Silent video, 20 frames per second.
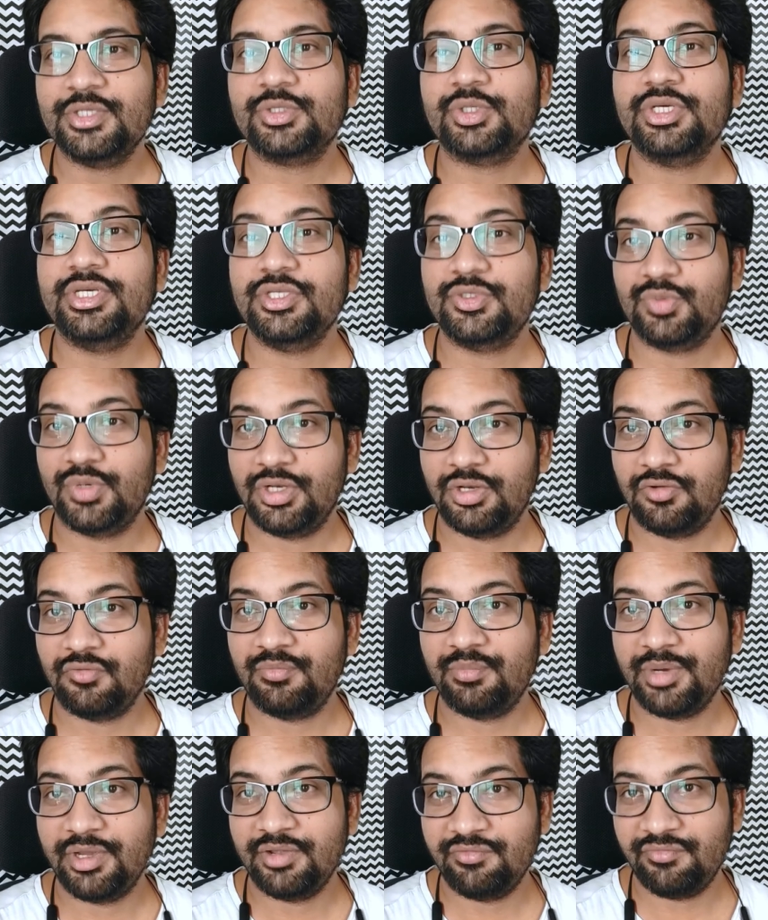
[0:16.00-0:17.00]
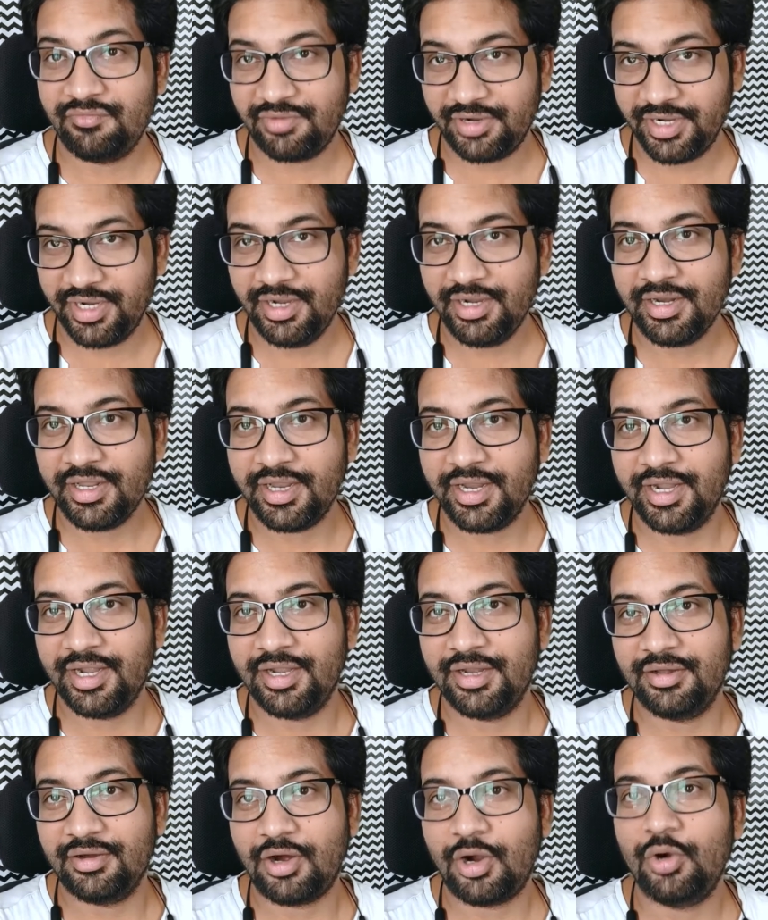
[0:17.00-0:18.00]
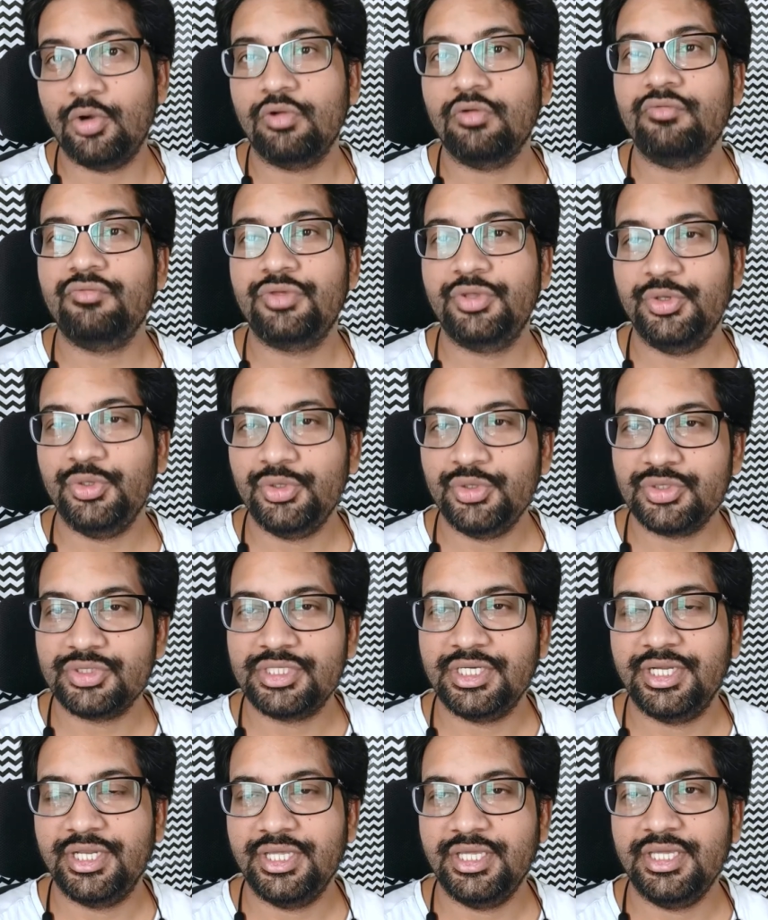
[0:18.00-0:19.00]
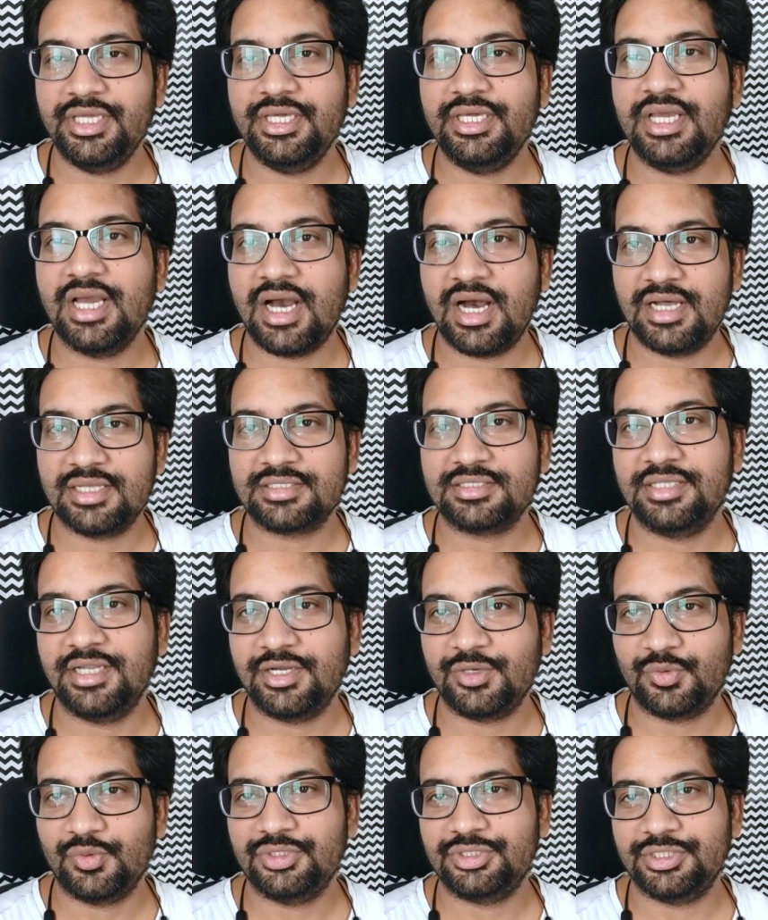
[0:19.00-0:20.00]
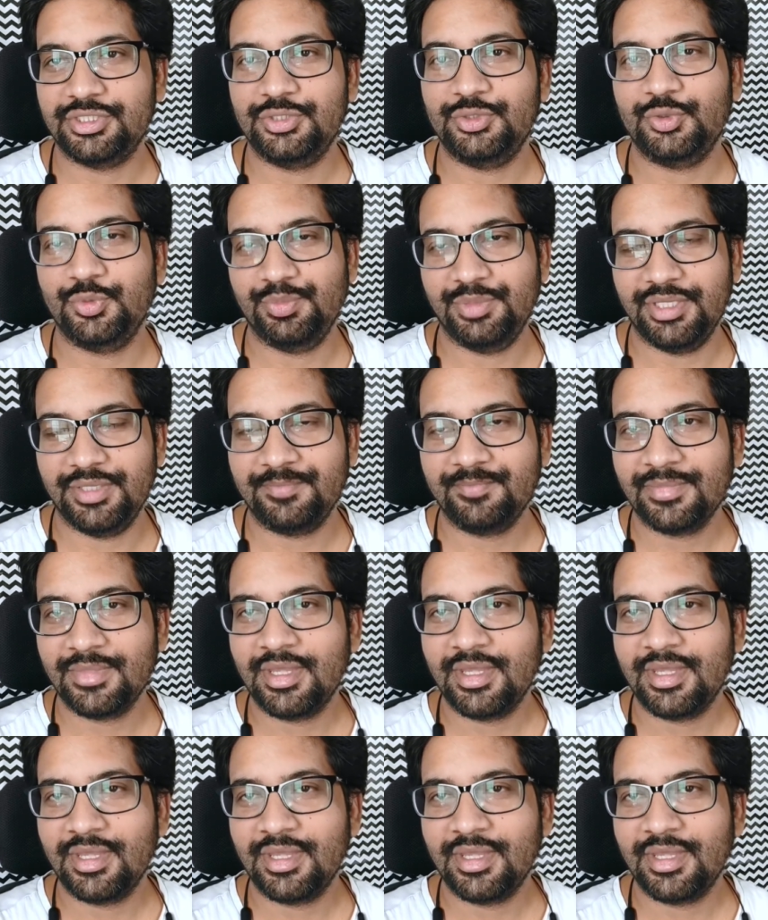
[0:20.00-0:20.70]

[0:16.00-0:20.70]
So he's one of my friend, and out of curiosity, he asked that question to me.